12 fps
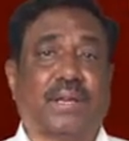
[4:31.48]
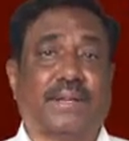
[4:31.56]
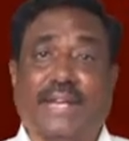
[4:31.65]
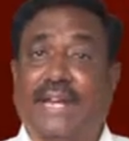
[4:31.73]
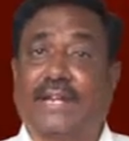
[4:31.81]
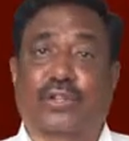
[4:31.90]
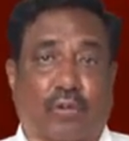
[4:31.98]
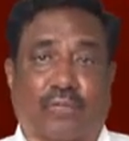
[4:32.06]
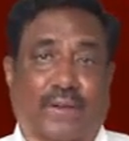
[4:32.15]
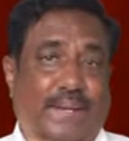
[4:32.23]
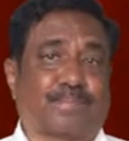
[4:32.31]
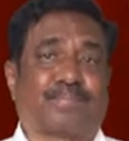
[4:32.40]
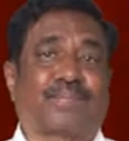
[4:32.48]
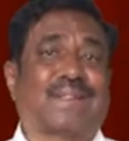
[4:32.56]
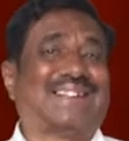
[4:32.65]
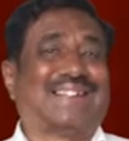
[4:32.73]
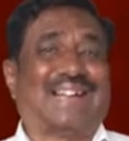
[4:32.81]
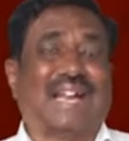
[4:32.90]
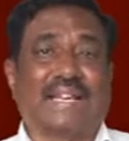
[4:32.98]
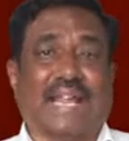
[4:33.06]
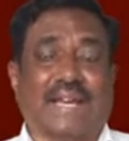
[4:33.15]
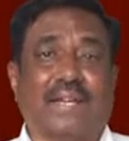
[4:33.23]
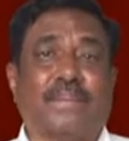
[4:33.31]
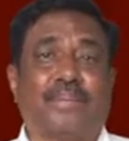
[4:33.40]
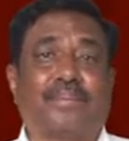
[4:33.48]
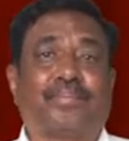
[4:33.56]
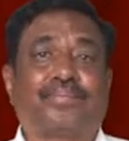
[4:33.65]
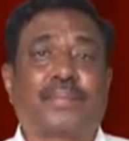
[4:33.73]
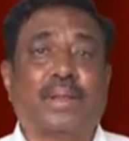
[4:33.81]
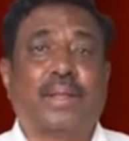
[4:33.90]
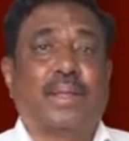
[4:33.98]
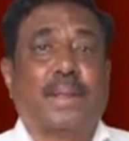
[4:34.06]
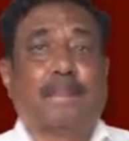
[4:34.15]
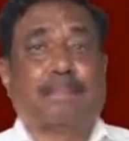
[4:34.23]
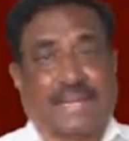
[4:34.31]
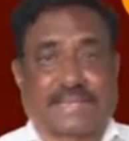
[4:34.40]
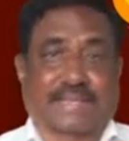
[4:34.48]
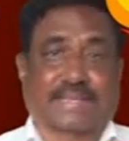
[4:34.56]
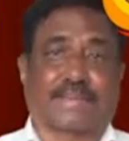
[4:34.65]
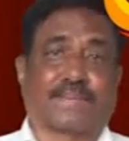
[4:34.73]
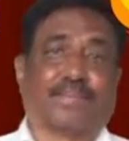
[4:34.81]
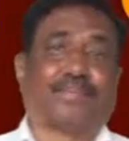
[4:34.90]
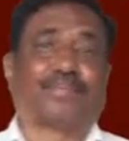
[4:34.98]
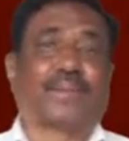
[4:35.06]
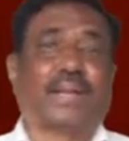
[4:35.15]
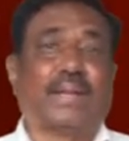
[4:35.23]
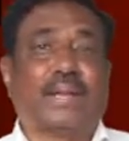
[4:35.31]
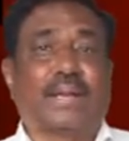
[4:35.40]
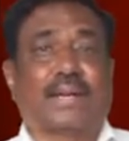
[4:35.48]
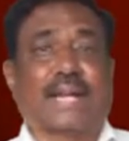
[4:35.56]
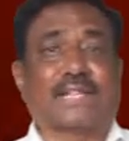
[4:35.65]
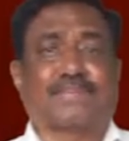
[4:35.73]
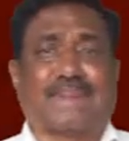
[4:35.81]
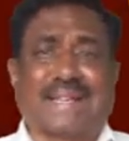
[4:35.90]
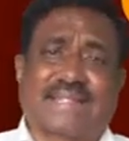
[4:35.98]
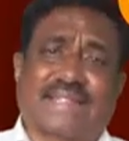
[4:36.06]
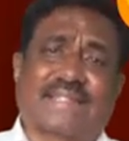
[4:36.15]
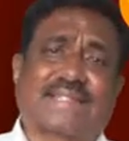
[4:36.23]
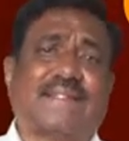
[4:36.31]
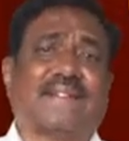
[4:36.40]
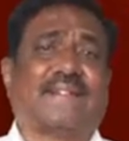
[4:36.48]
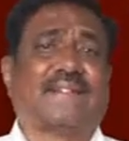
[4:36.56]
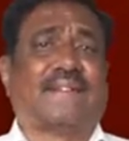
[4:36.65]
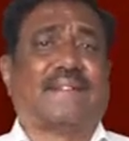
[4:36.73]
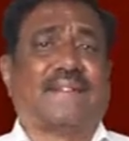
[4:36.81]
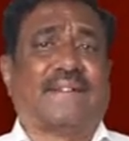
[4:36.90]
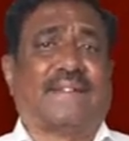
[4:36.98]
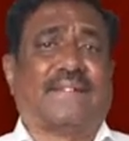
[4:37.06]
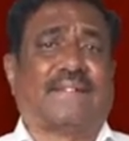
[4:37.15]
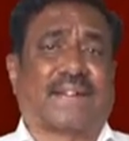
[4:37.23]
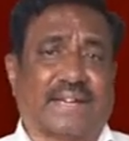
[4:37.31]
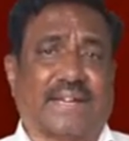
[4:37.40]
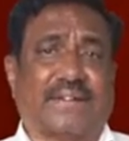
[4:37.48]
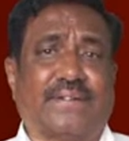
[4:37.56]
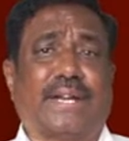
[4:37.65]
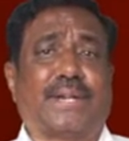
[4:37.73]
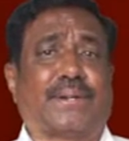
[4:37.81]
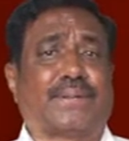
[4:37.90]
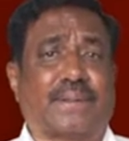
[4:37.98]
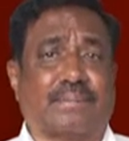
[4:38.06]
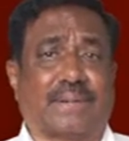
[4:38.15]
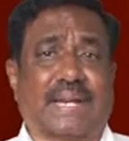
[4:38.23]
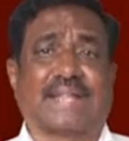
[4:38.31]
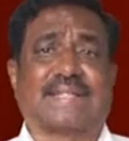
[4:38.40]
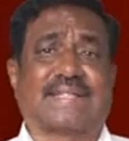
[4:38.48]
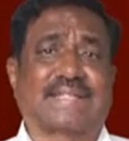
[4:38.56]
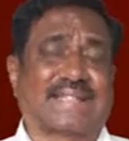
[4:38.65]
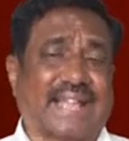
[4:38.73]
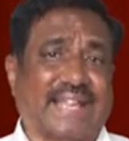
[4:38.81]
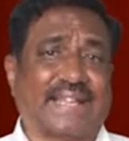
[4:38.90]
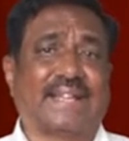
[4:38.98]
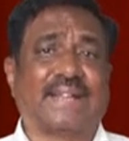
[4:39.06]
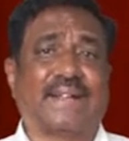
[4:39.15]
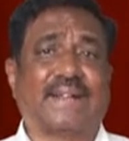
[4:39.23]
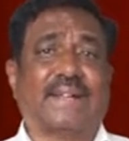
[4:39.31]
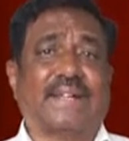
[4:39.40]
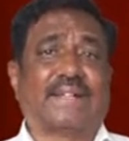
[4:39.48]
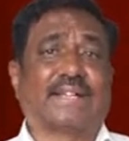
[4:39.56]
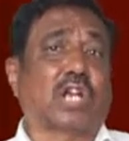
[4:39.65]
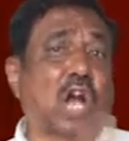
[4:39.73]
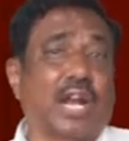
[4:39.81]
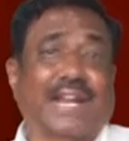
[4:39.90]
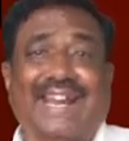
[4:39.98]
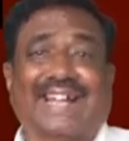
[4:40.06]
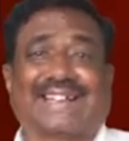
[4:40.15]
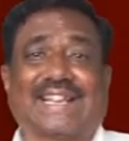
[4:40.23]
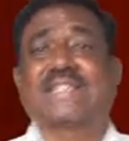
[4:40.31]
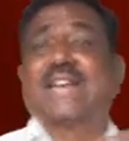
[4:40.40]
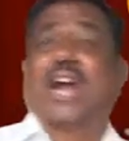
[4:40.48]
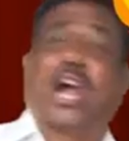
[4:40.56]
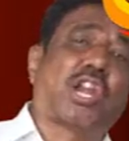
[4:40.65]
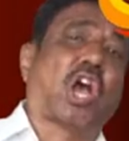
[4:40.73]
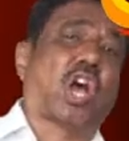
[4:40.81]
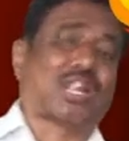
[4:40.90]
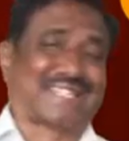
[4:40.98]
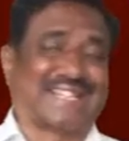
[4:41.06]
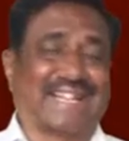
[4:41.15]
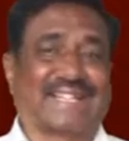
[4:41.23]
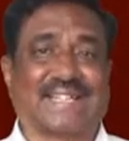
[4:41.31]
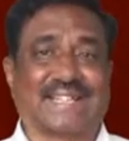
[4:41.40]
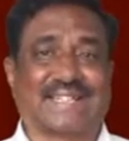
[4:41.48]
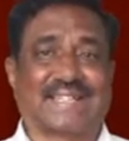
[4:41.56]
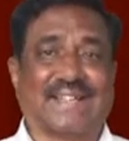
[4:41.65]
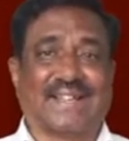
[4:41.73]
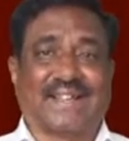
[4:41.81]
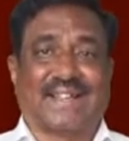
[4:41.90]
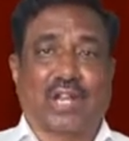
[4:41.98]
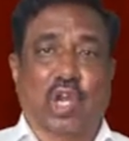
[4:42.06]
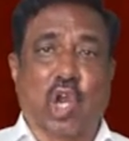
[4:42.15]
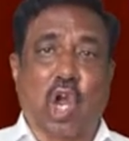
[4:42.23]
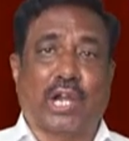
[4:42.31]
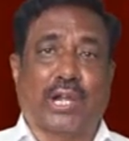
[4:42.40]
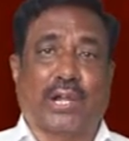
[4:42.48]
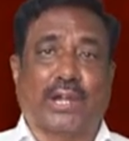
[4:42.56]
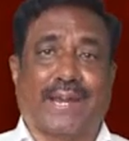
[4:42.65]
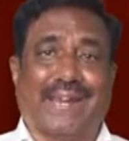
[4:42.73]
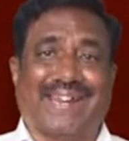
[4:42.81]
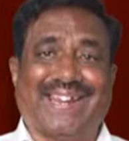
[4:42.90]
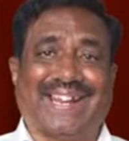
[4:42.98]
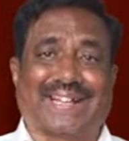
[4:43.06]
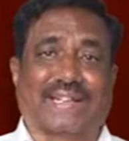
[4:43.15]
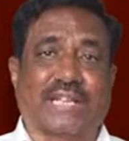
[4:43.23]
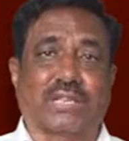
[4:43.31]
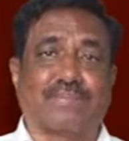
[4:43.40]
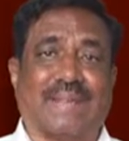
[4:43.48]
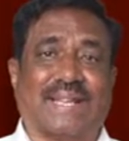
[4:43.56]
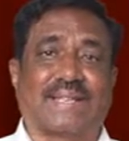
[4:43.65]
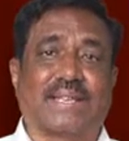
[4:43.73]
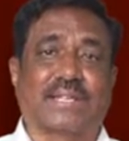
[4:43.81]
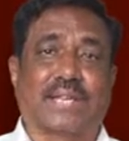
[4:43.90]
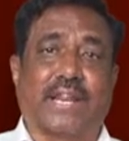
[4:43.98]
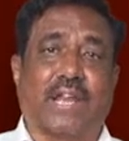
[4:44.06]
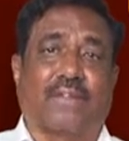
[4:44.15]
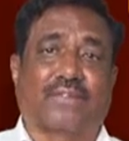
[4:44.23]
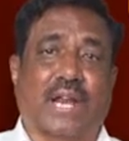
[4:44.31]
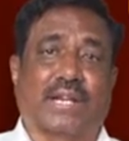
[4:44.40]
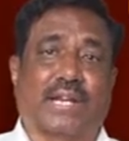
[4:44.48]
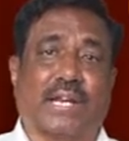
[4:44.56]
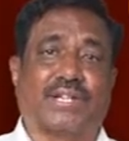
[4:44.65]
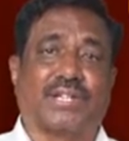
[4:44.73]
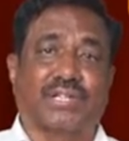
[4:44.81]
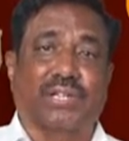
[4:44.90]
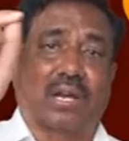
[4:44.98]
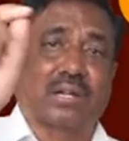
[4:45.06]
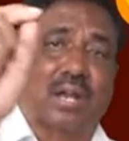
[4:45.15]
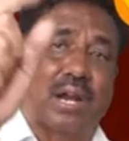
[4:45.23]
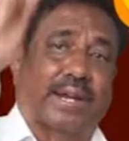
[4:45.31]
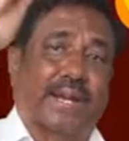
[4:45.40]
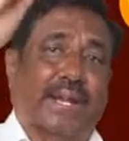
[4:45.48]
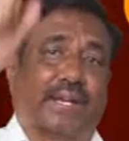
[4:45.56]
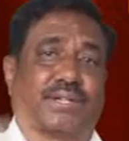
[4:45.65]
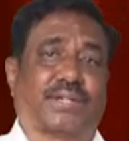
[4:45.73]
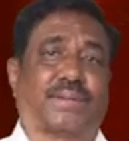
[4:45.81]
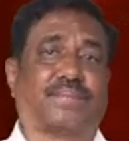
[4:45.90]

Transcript: NEET so far. And then Pisces. Class Pisces further divided into subclasses like the Chondriichthys and Osteichthys. Chondriichthys means study of cartilage is called chondriology.